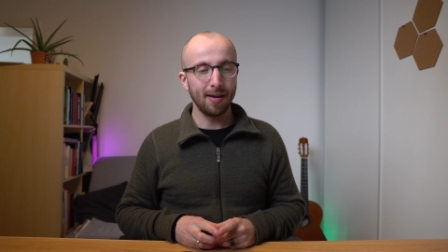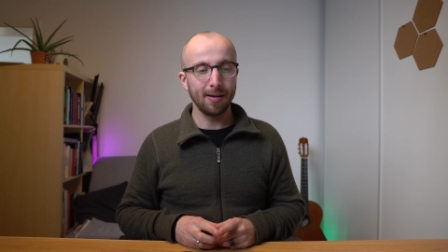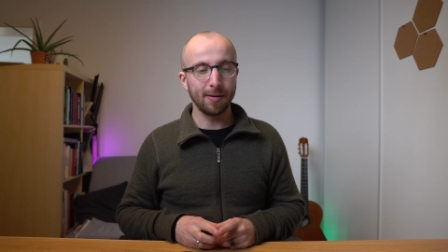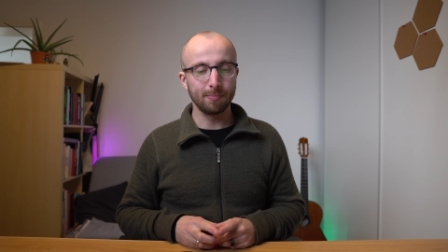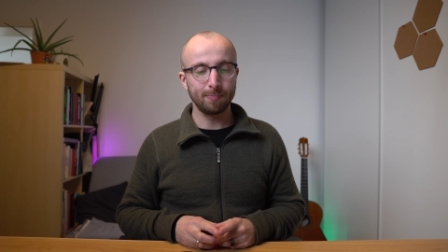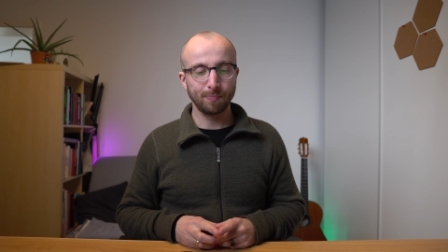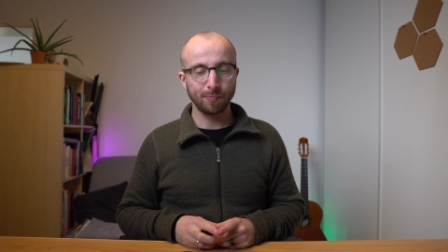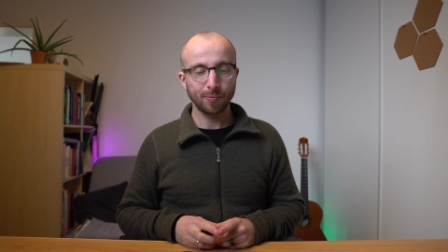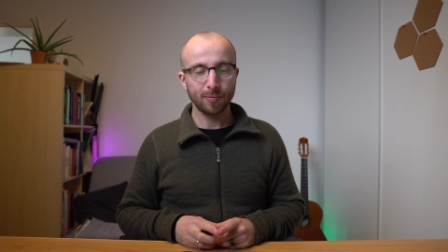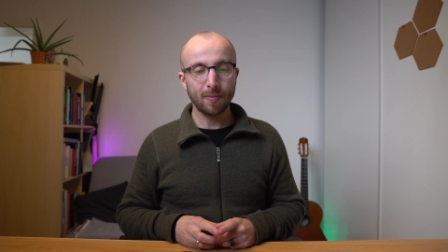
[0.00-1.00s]
Um,
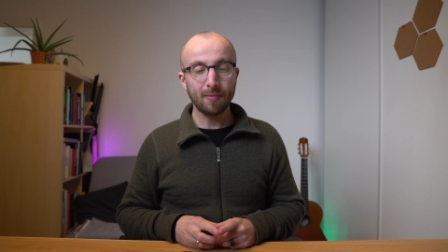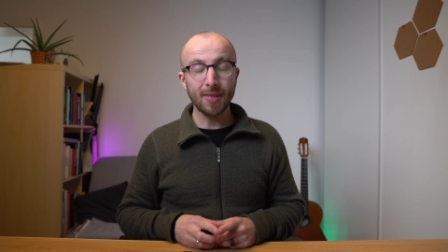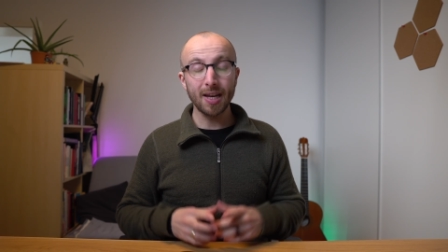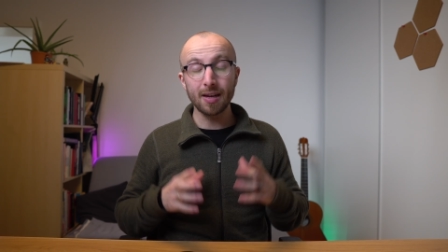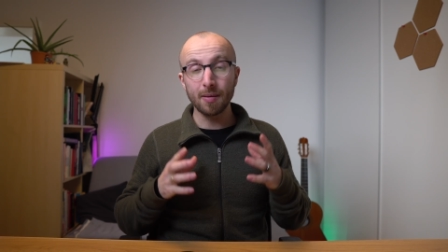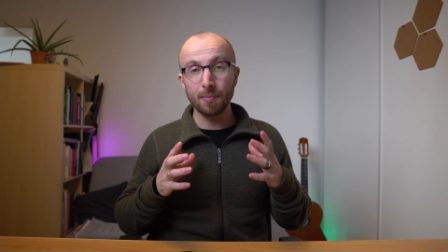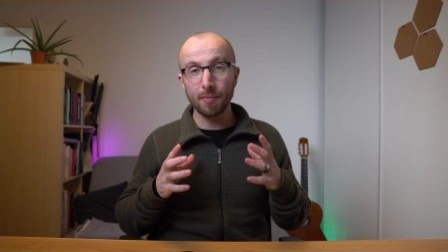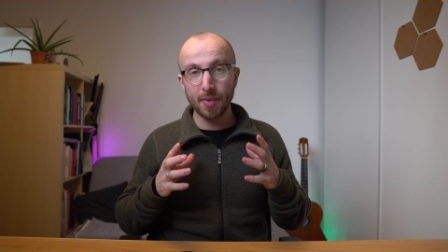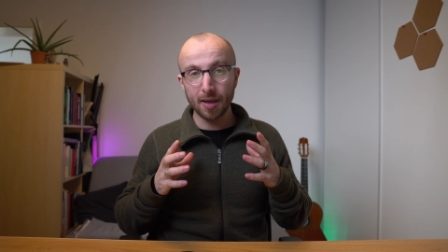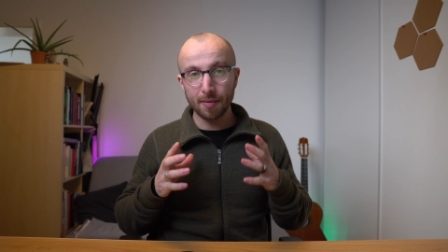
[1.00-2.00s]
and I'm
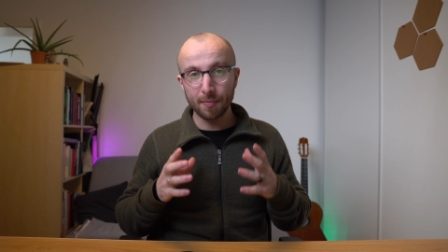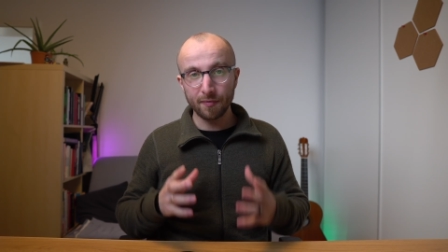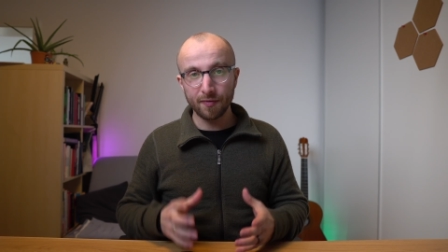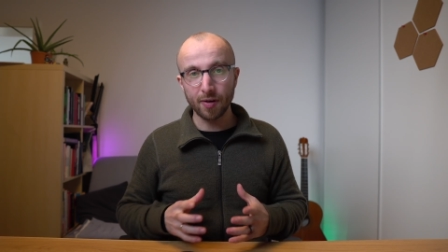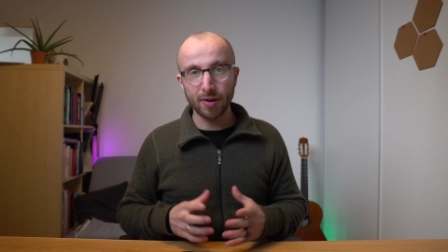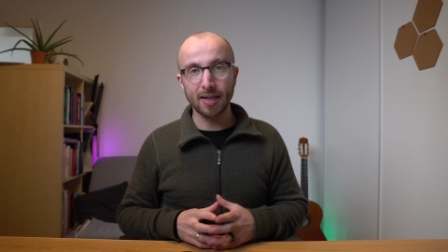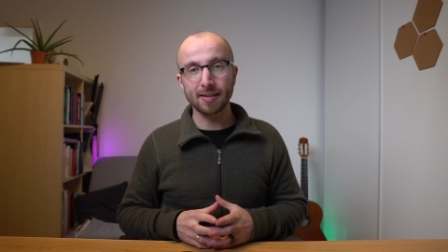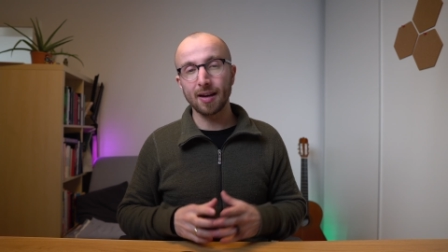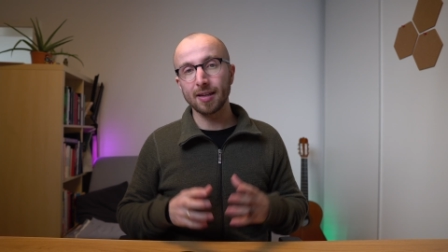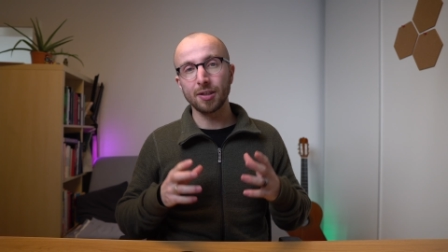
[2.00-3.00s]
very
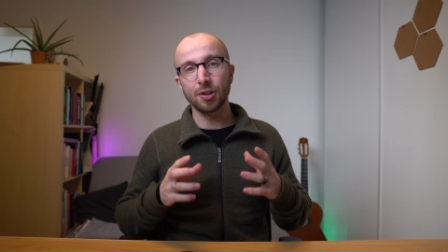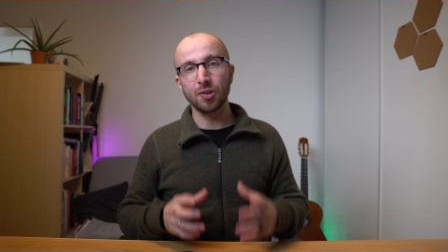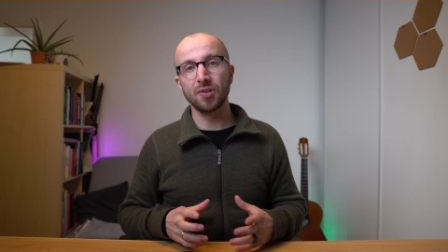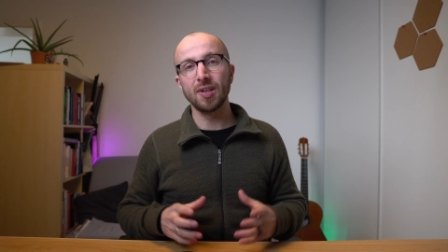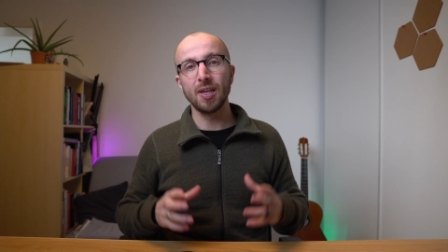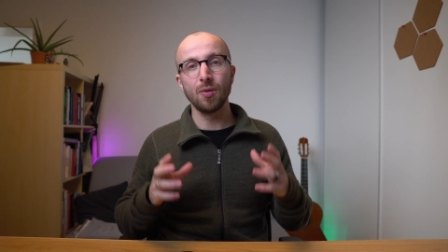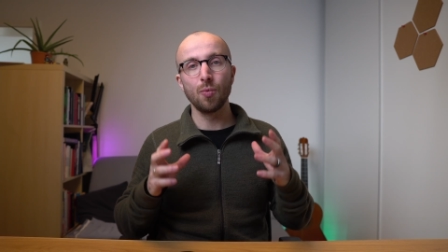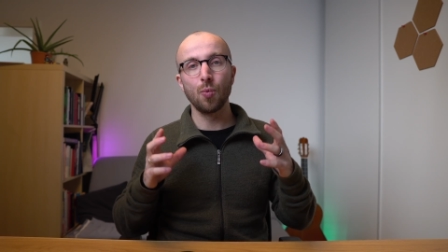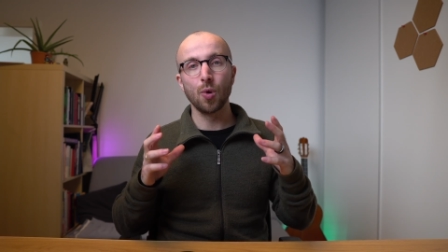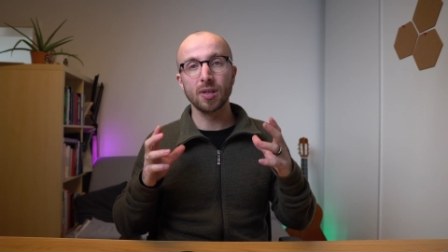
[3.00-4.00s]
excited to see
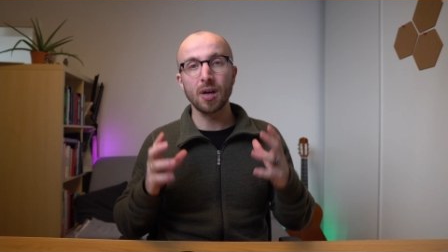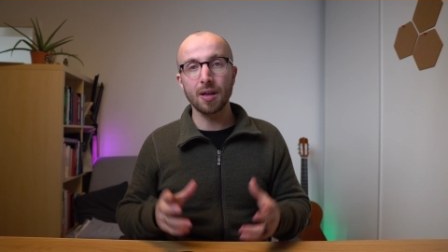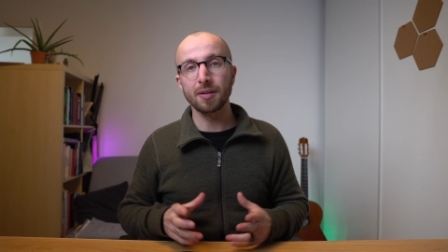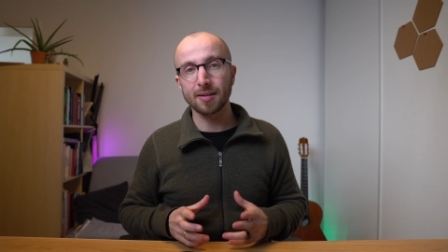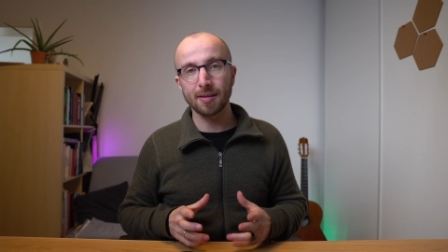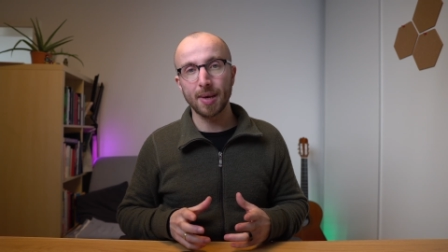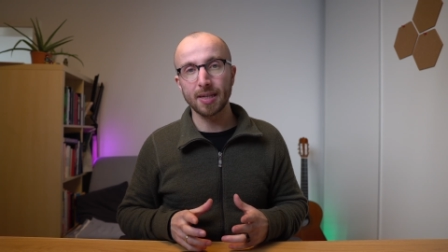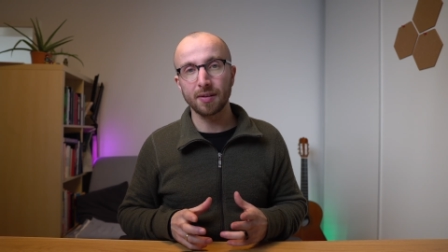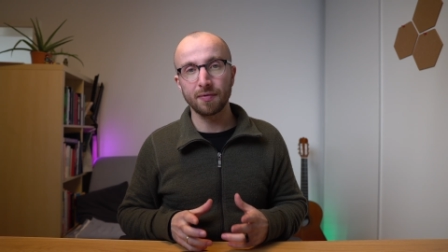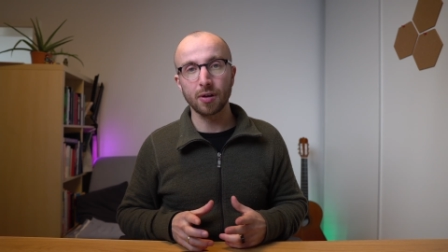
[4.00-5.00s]
what other
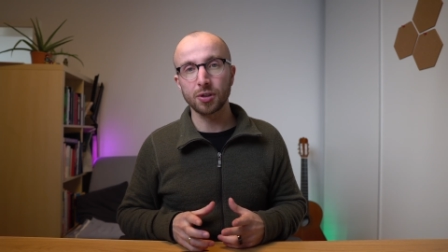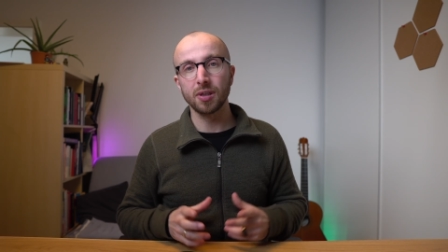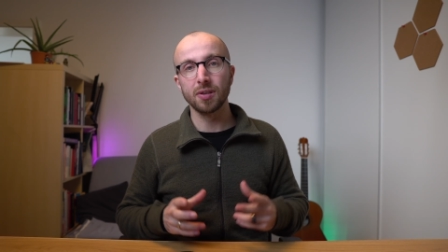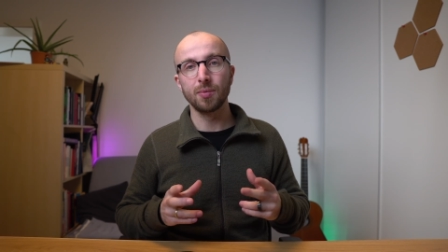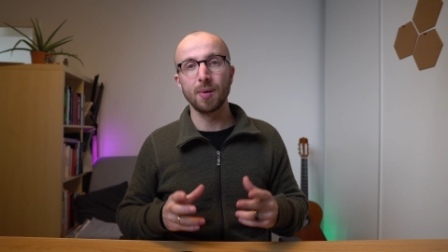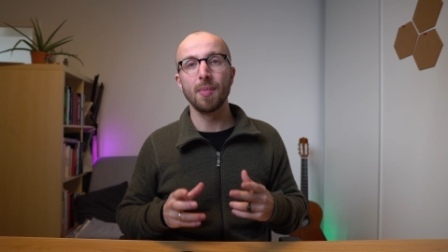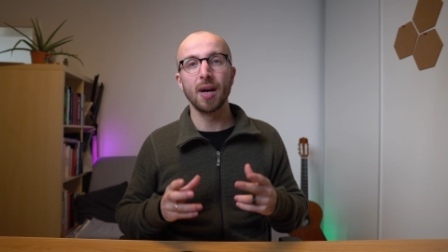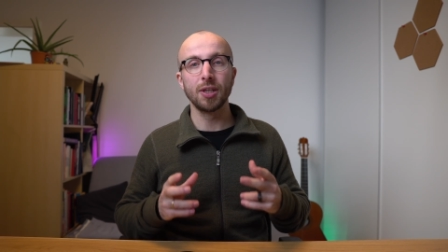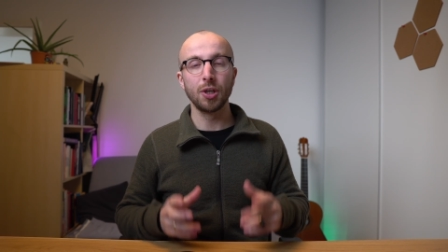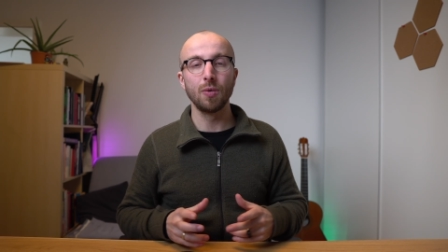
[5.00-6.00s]
semantic functions we
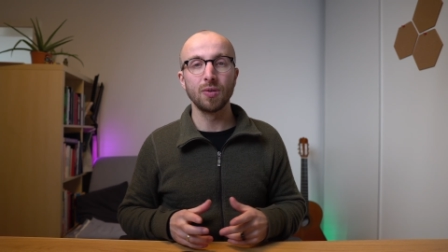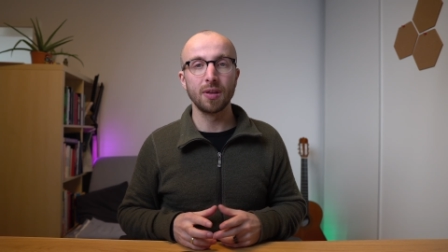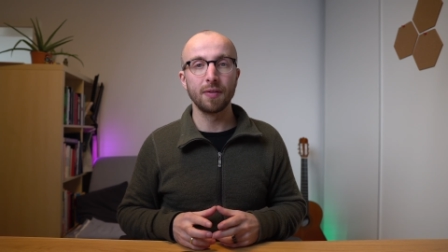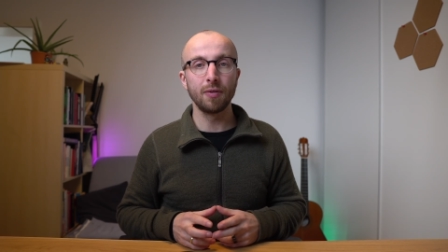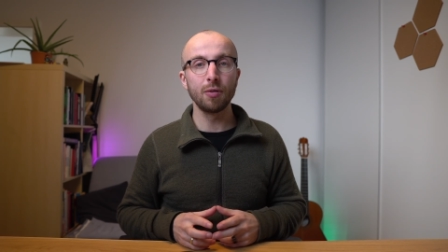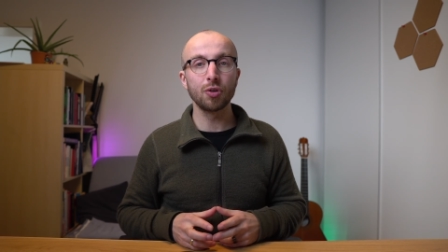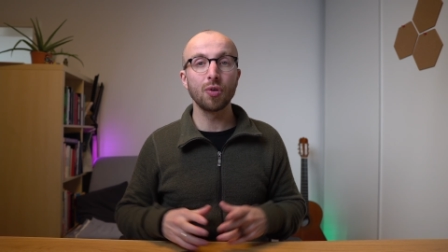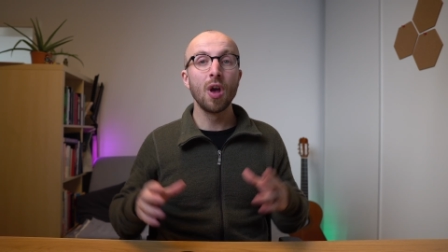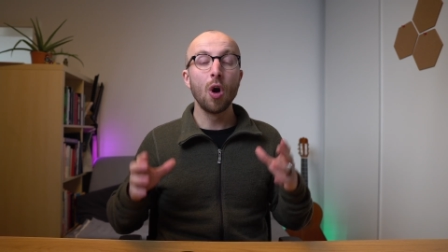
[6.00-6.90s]
might use in the future,